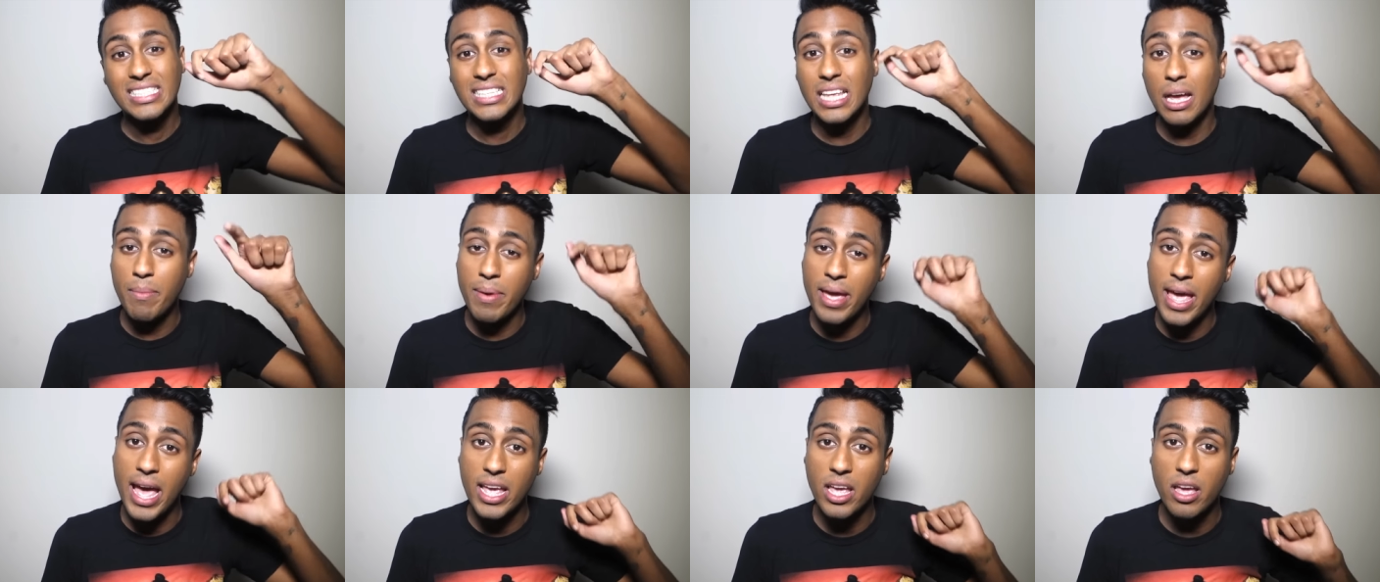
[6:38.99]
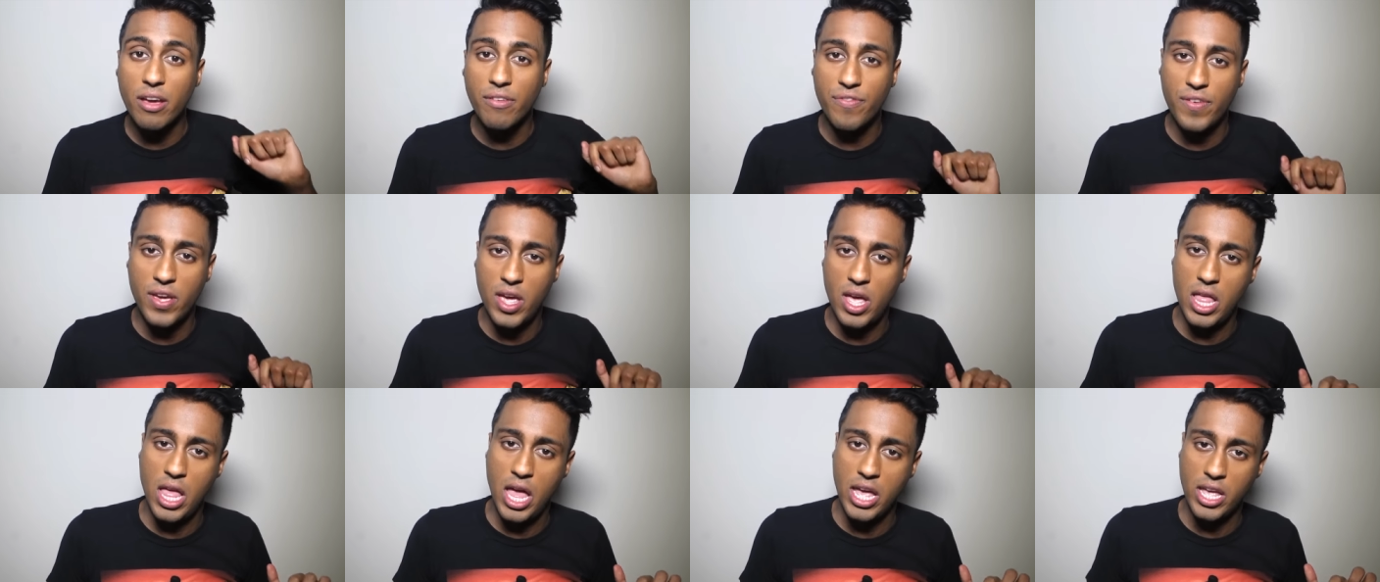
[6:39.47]
Tell me how you
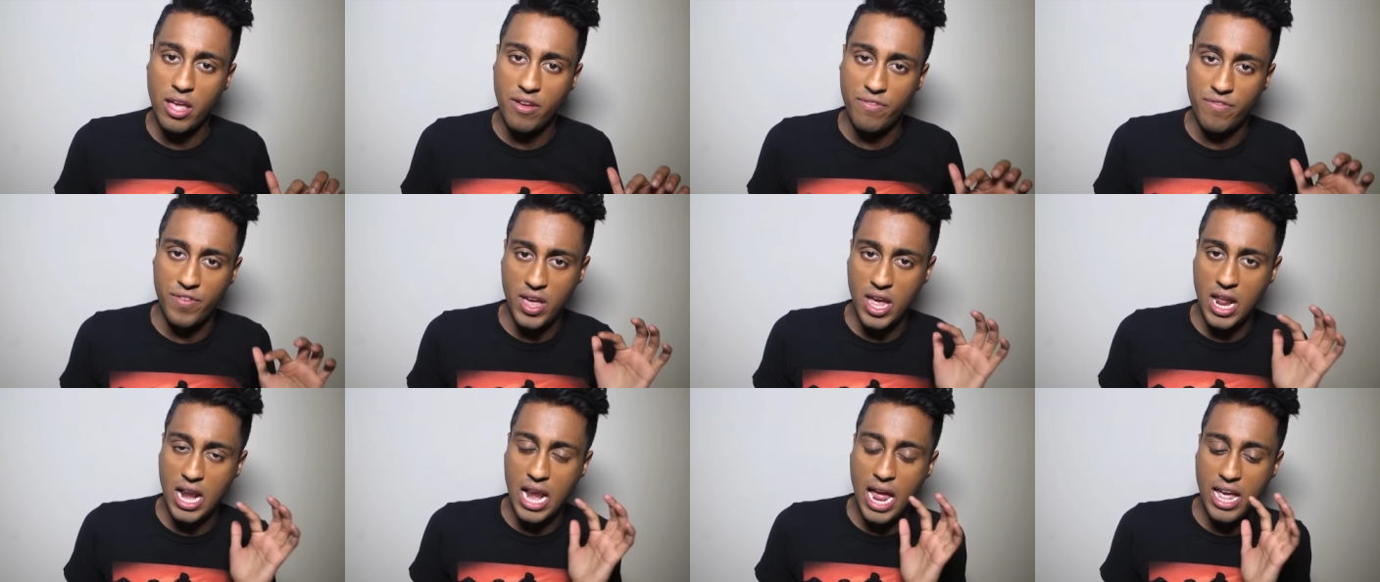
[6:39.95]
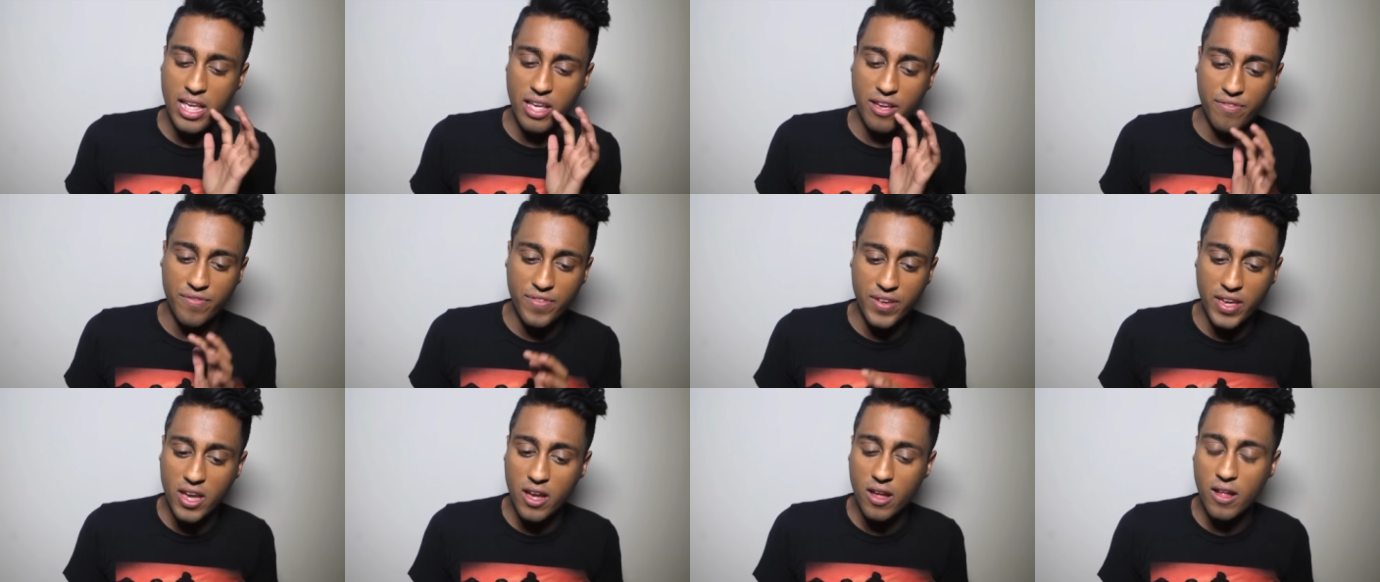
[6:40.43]
feel, how you feel, how
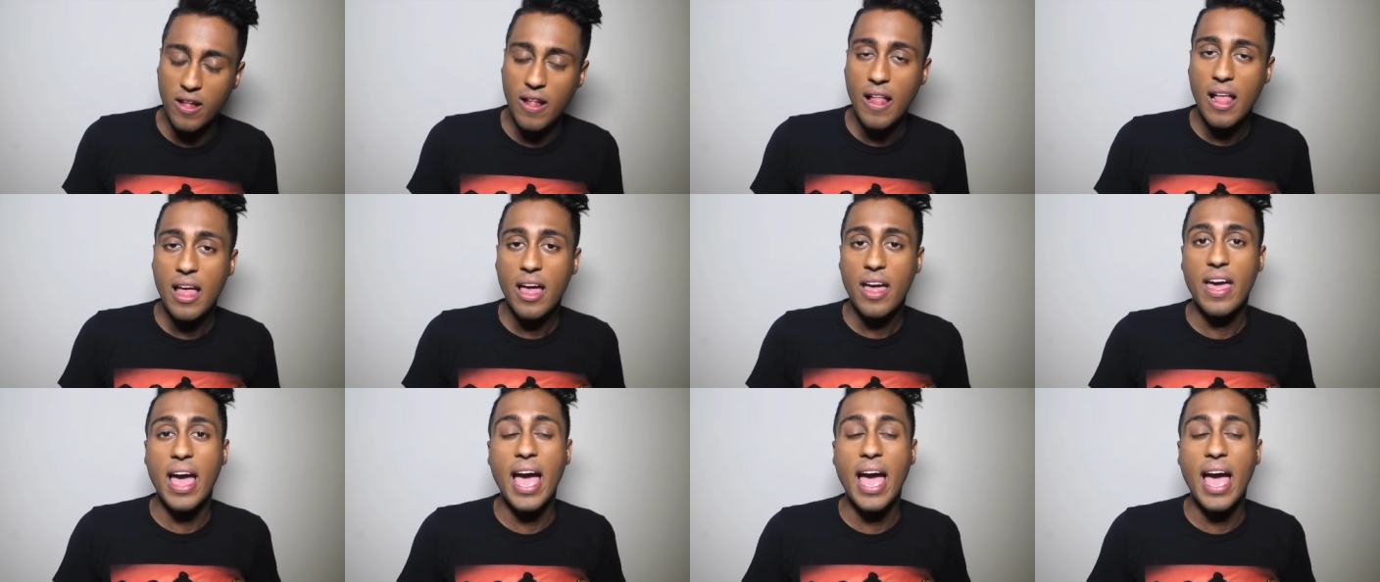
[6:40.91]
you feel.